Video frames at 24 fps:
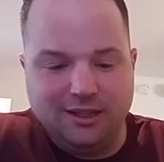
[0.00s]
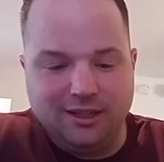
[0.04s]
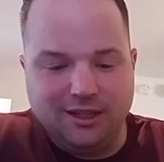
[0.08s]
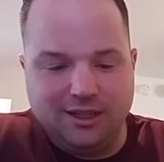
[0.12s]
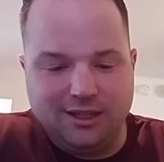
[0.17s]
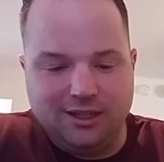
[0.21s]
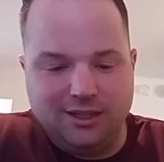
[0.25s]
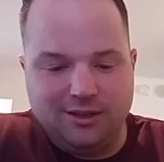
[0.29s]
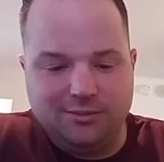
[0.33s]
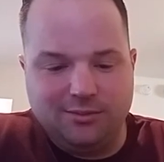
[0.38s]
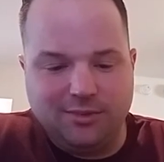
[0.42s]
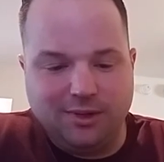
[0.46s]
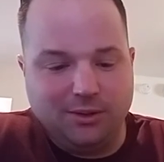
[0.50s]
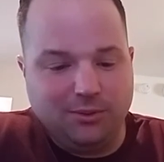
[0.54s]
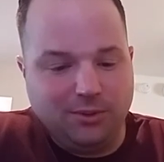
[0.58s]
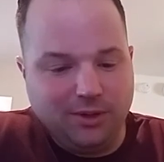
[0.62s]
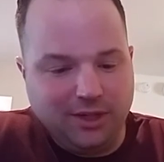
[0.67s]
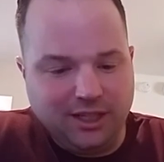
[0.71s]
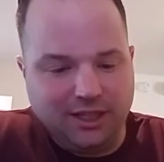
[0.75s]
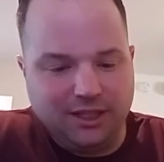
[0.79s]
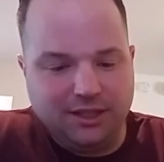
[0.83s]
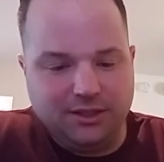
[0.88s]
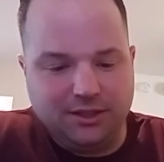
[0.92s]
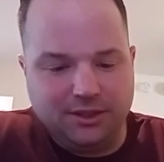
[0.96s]
I
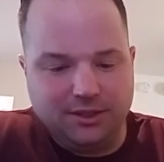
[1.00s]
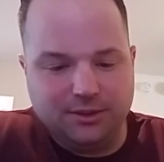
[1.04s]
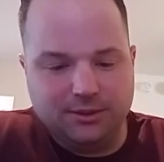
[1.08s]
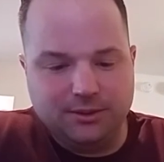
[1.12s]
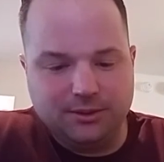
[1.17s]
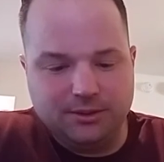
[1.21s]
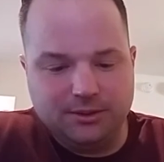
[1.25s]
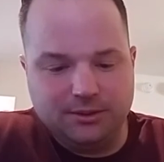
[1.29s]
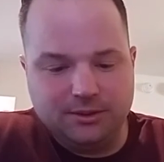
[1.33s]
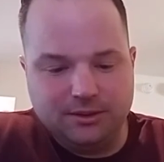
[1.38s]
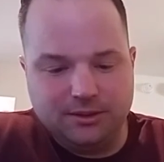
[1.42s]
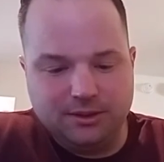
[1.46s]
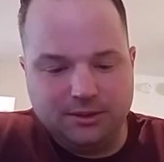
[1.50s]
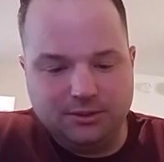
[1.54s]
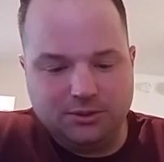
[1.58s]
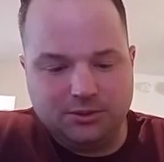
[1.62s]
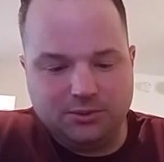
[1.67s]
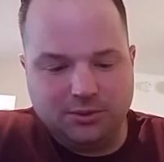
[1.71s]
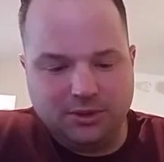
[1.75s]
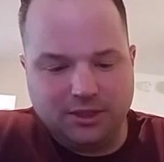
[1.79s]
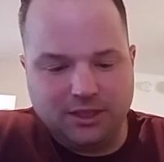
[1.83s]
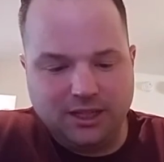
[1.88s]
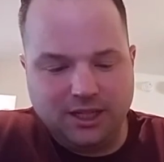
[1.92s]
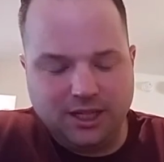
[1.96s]
really do. He was
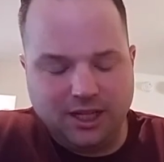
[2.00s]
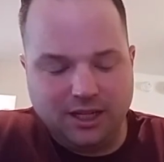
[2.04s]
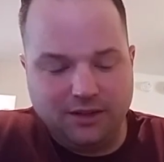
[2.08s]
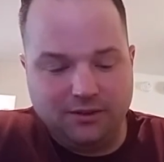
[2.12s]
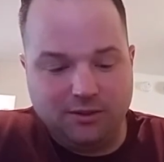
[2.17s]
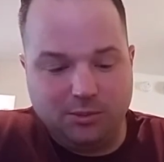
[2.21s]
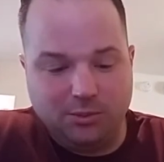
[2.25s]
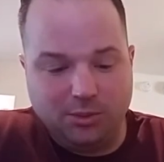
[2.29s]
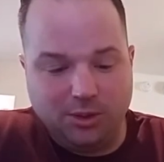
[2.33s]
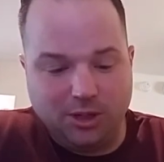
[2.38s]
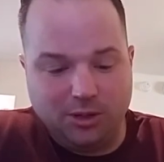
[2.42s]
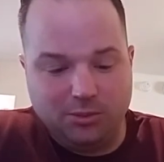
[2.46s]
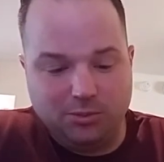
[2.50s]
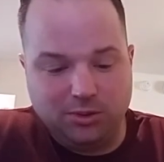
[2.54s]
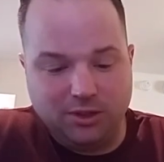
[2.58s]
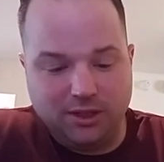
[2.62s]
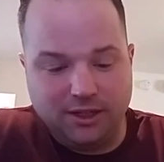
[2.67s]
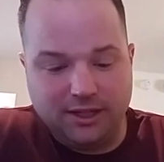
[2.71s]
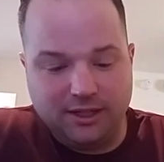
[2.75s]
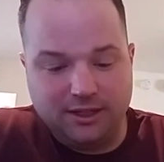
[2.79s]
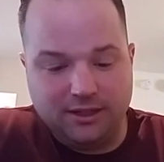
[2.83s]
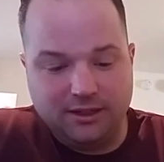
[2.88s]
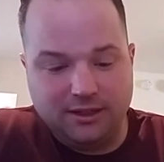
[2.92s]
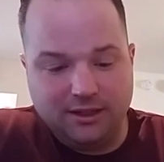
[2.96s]
one hell of a ball
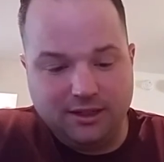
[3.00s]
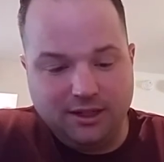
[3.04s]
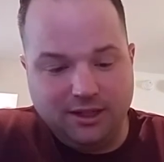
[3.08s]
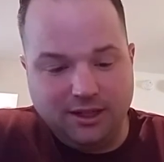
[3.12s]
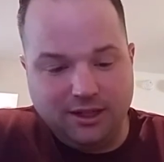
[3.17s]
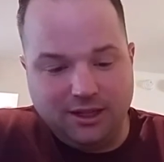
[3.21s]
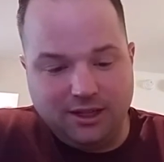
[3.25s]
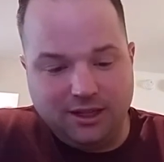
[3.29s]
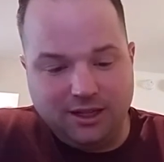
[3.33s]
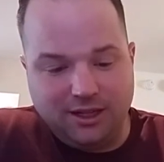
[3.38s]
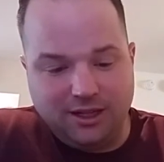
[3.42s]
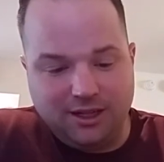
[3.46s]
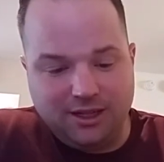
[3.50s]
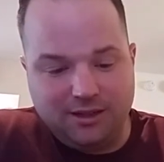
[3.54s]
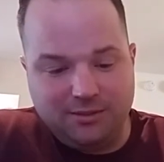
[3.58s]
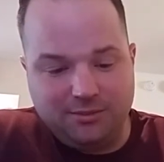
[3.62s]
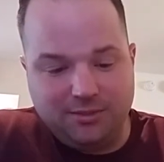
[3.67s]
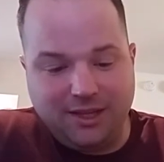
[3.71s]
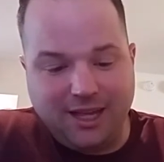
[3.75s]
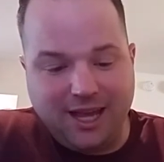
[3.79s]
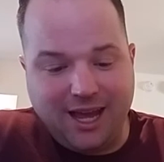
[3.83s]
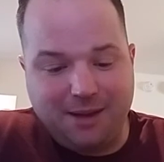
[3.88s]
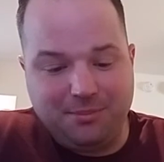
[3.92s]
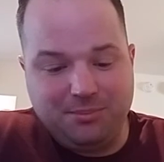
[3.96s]
player.
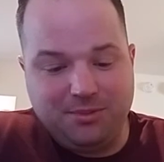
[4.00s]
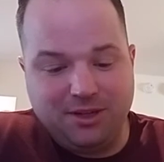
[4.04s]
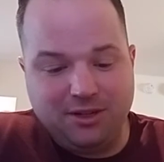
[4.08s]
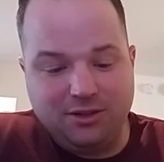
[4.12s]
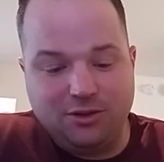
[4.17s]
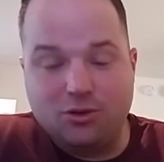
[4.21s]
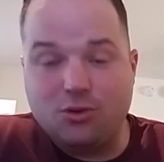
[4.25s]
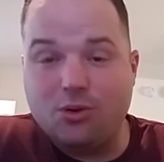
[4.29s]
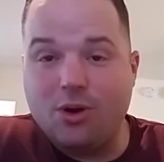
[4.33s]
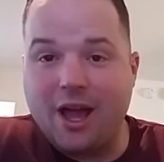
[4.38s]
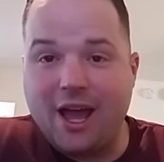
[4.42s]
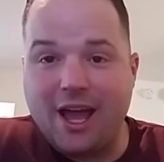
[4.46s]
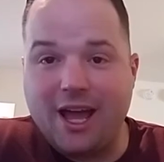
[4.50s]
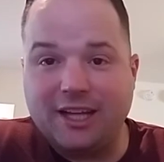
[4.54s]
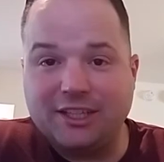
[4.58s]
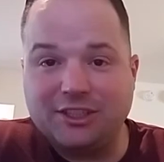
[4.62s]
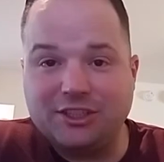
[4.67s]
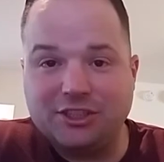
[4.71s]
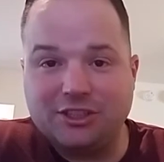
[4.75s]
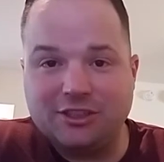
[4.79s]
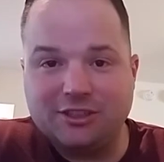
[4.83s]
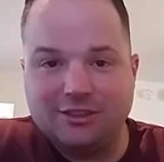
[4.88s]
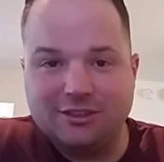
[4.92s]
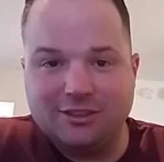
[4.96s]
Captain Crash.